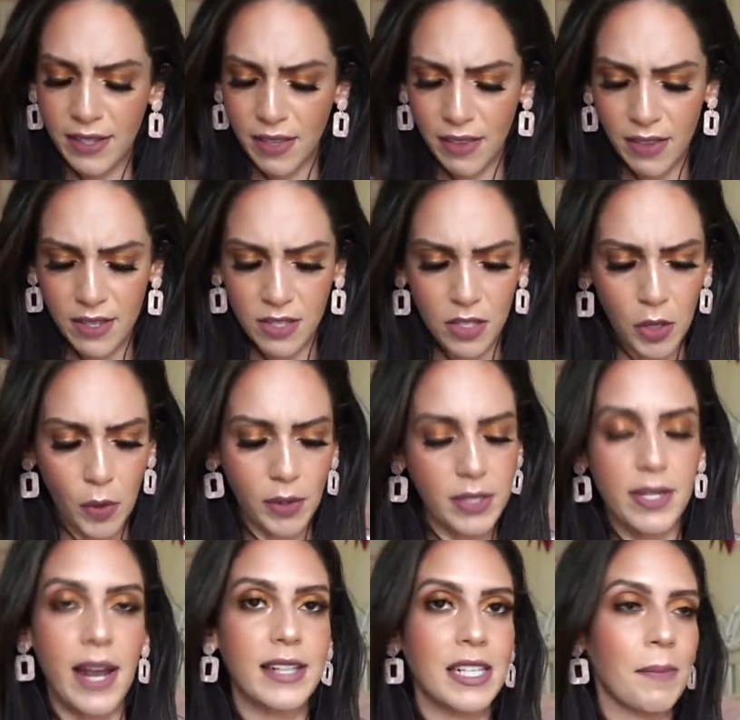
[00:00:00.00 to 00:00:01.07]
I think this is the only
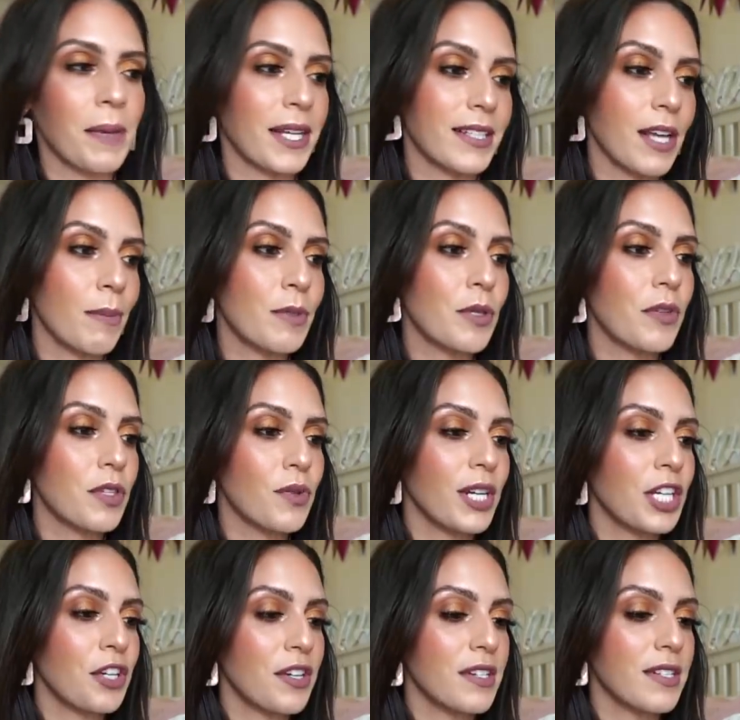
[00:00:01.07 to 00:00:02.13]
snacks I picked up. So this right
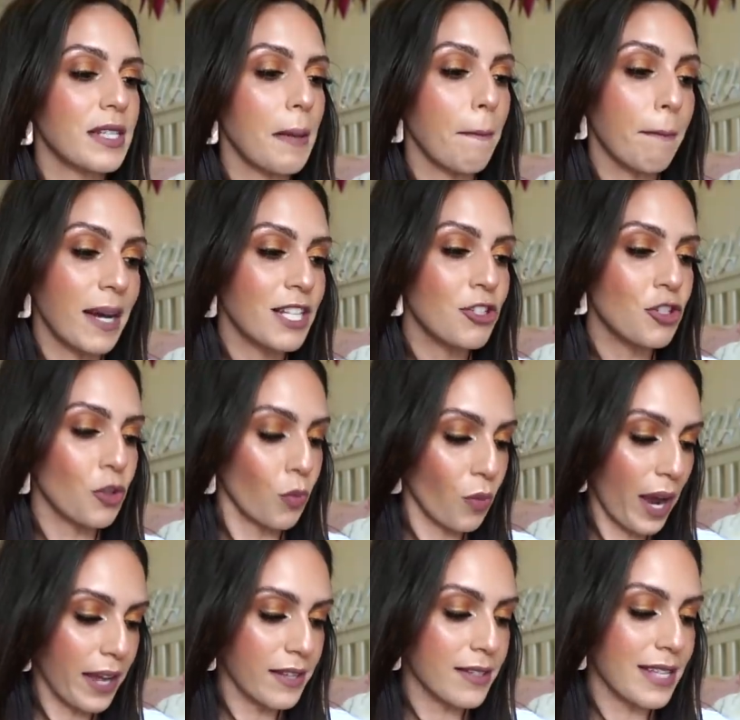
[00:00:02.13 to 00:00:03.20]
here is the Munch
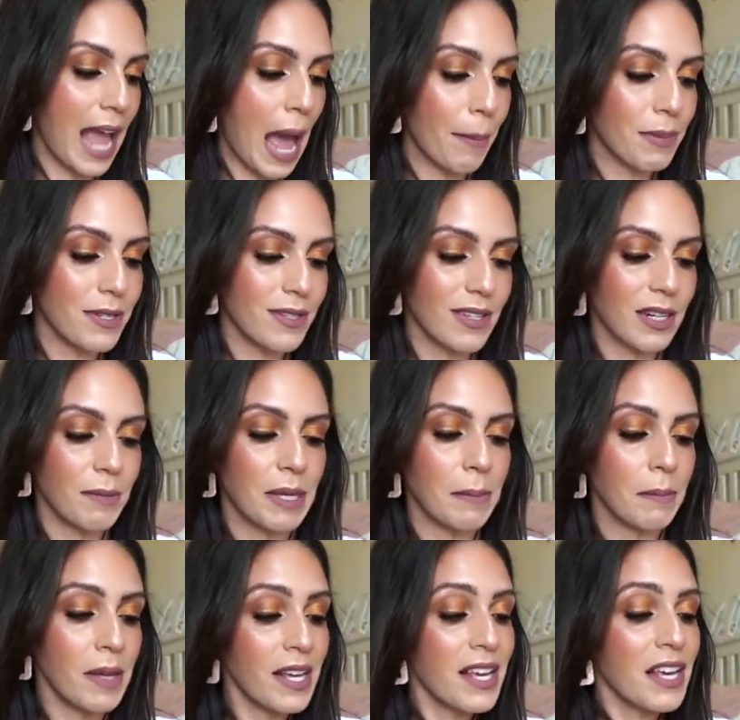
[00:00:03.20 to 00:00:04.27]
Rights Apple
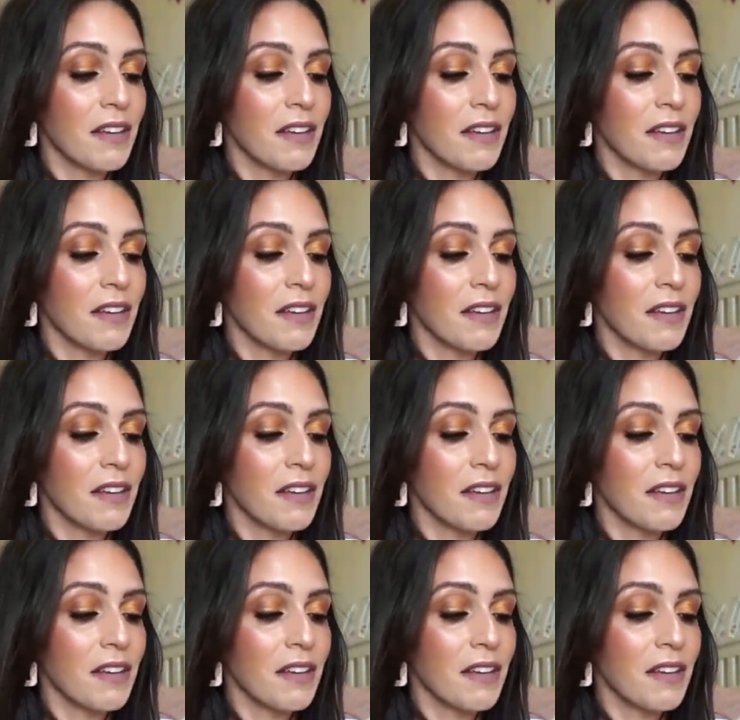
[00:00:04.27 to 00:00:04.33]
Cinnamon